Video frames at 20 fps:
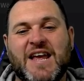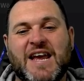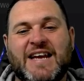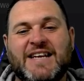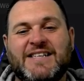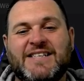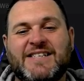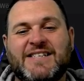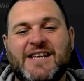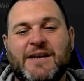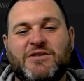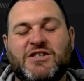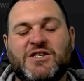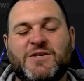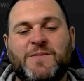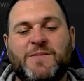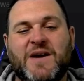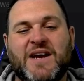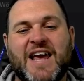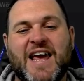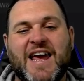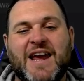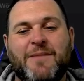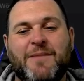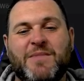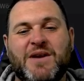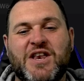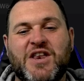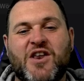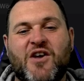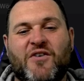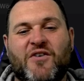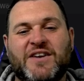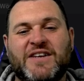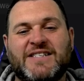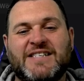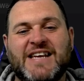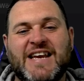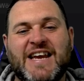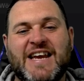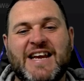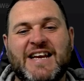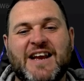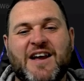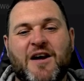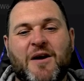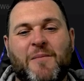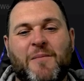interceptions per game 19,